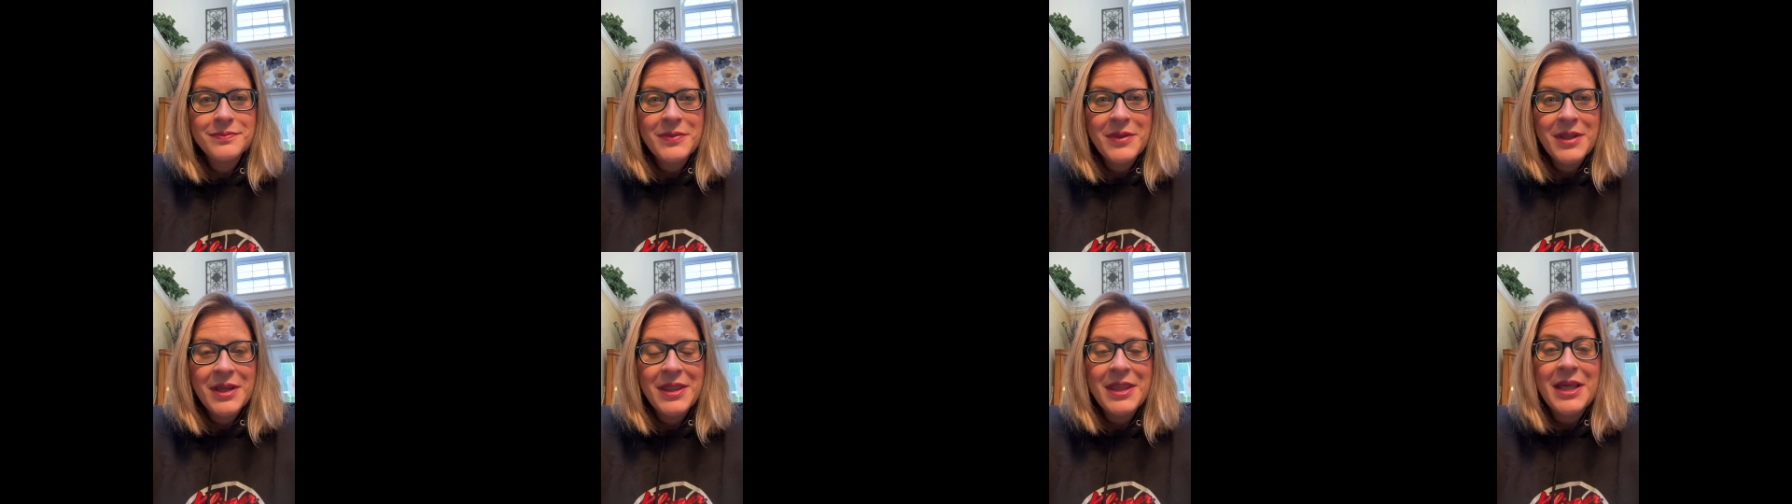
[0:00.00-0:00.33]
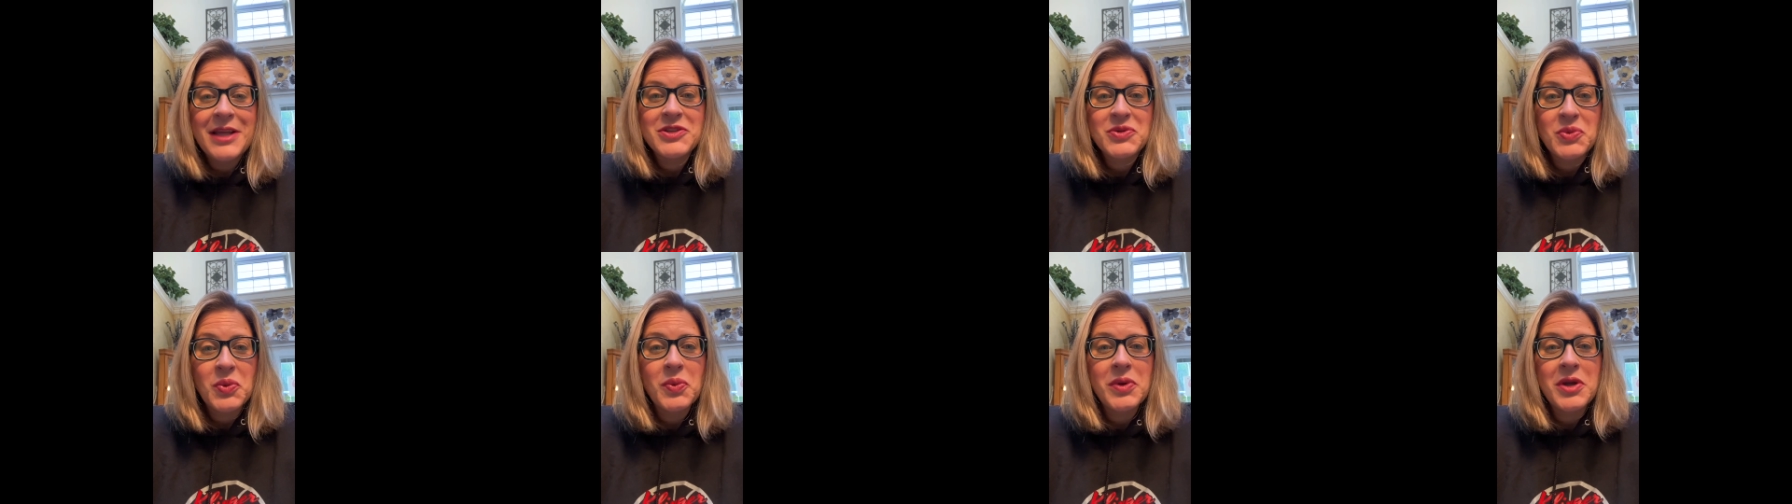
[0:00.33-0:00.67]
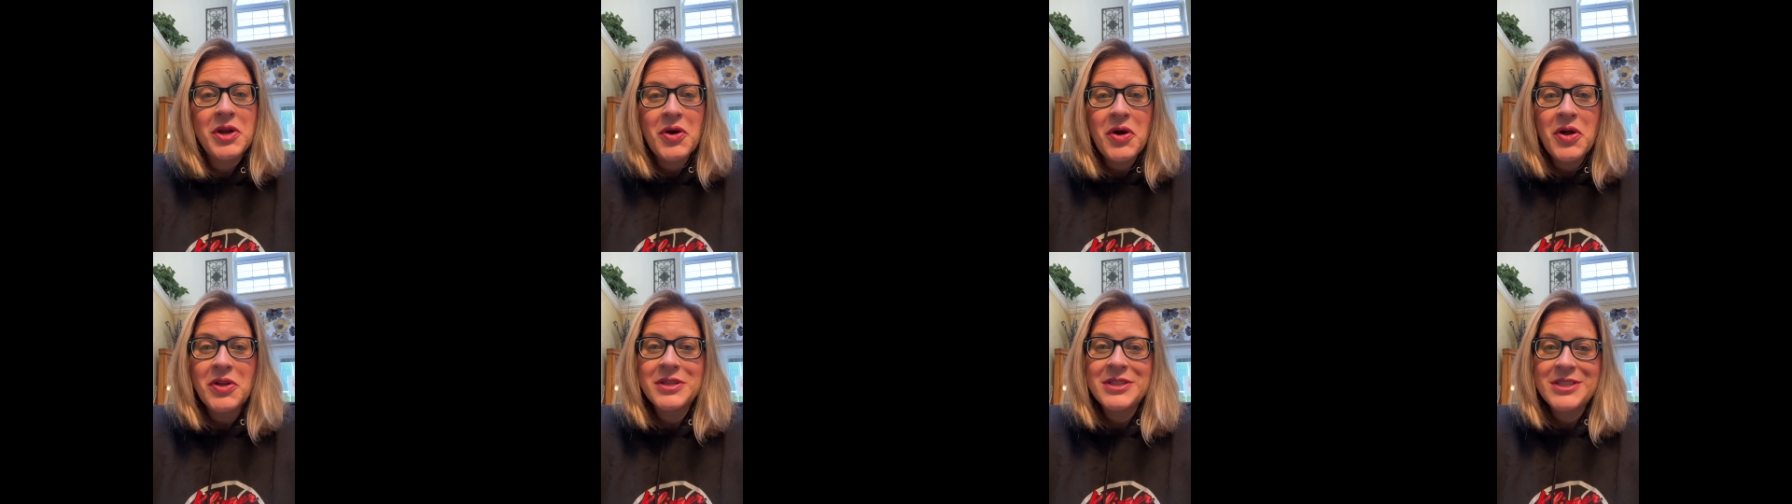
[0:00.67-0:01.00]
And that's what we
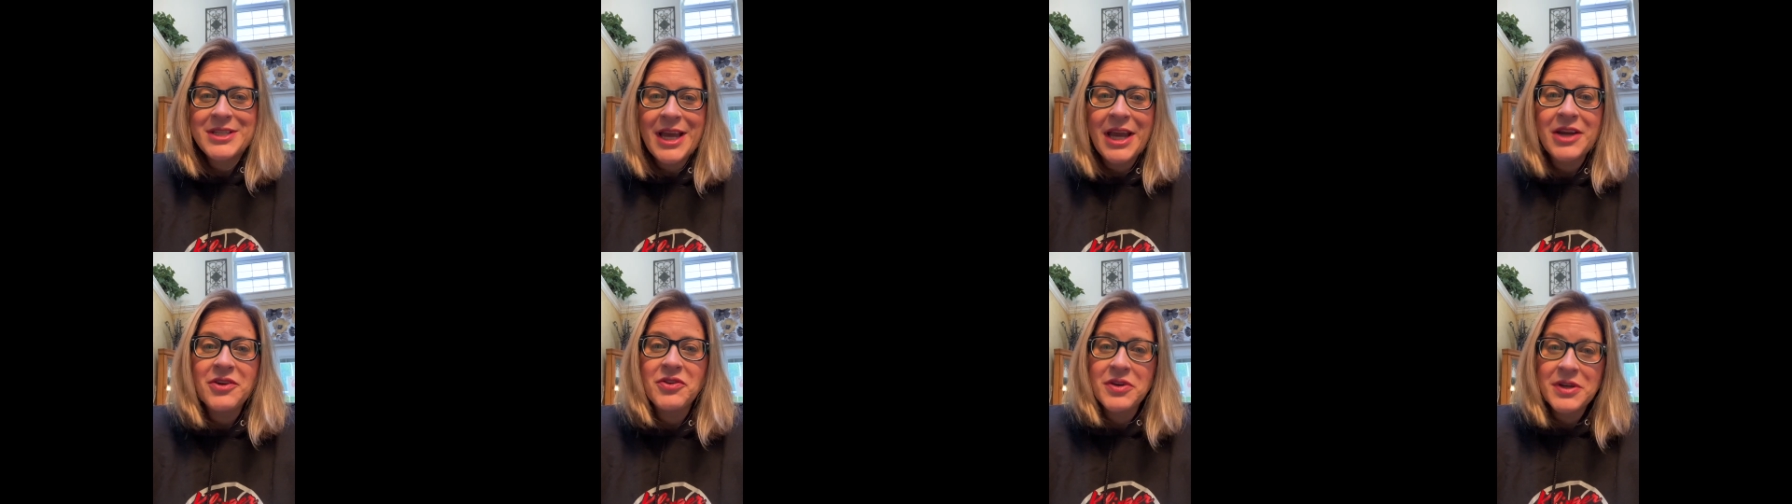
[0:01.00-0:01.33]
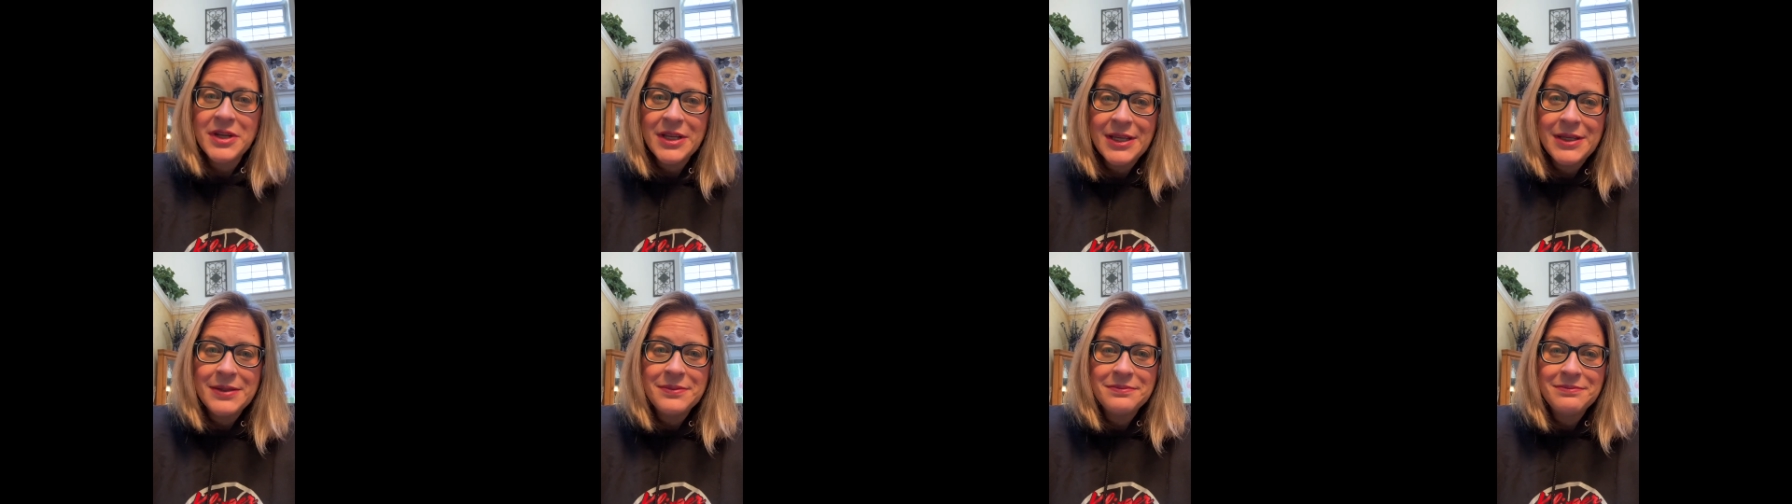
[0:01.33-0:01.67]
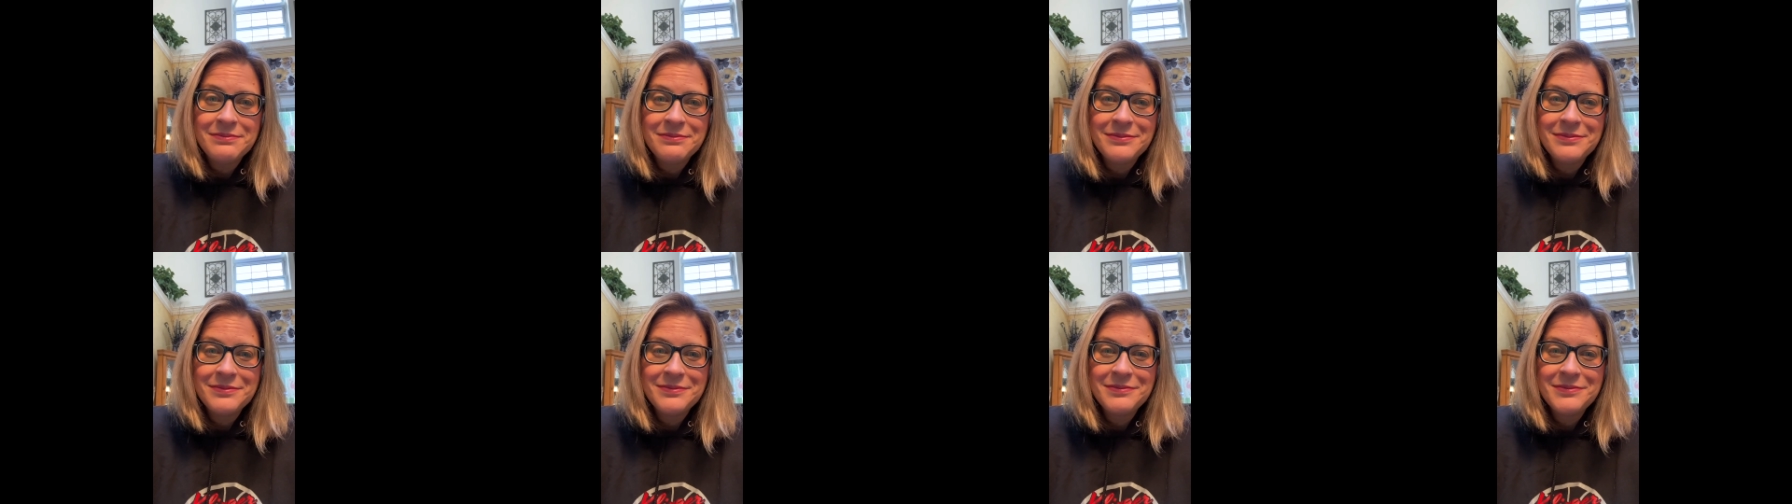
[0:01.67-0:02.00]
call integrity.
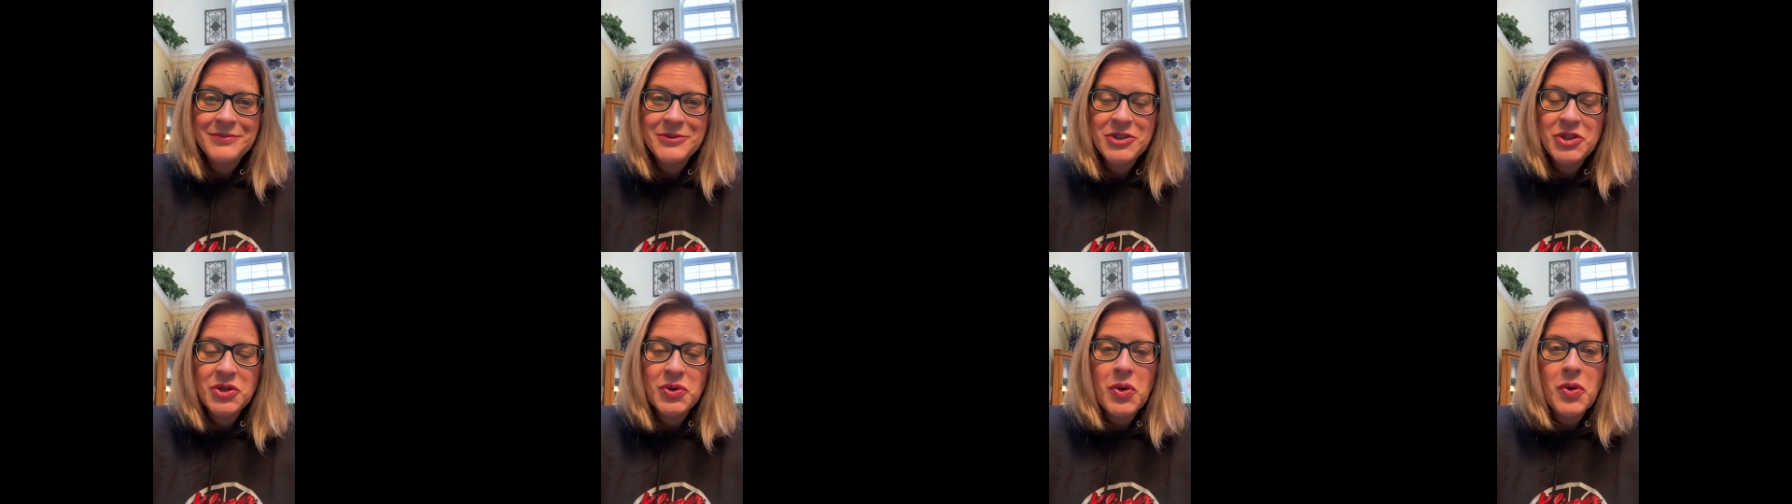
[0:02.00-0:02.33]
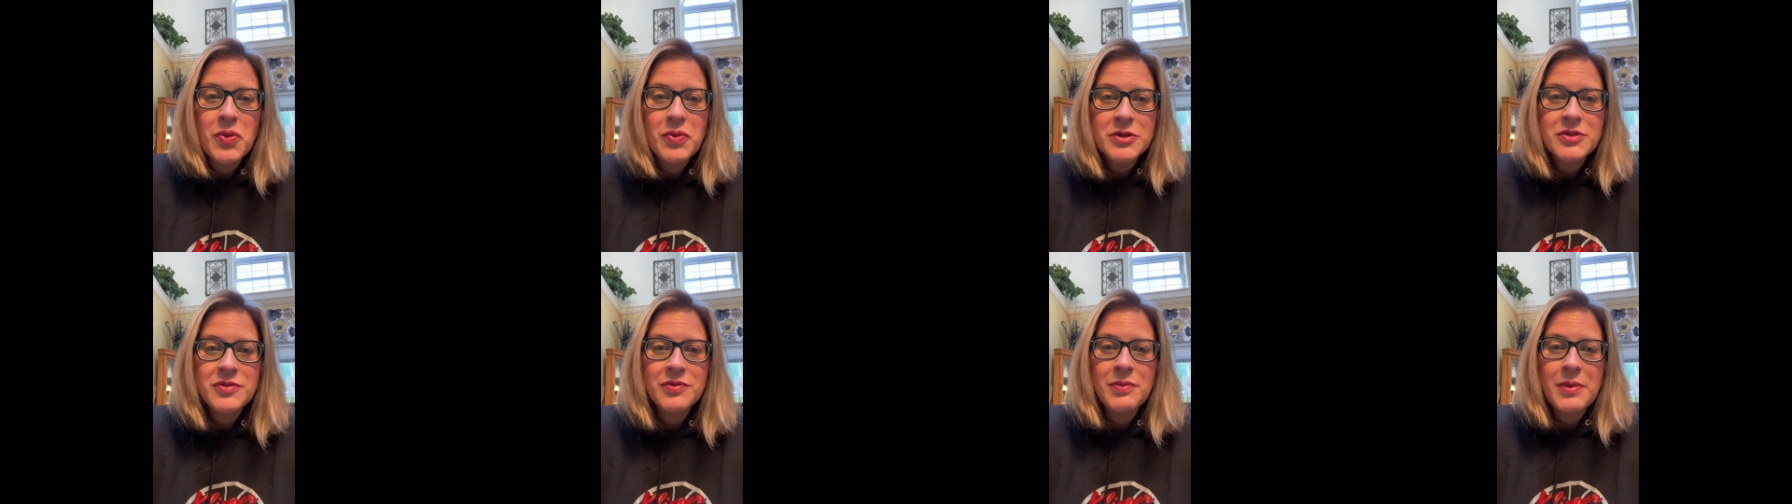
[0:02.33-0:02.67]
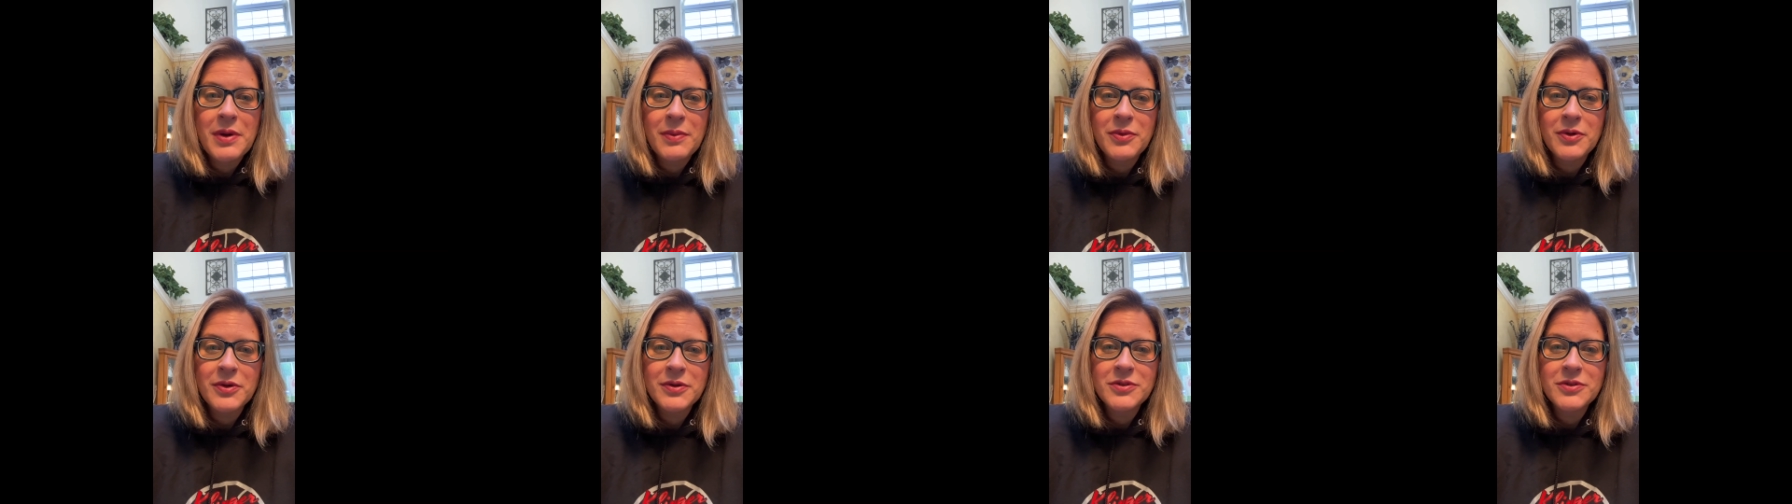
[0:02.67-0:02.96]
So always remember,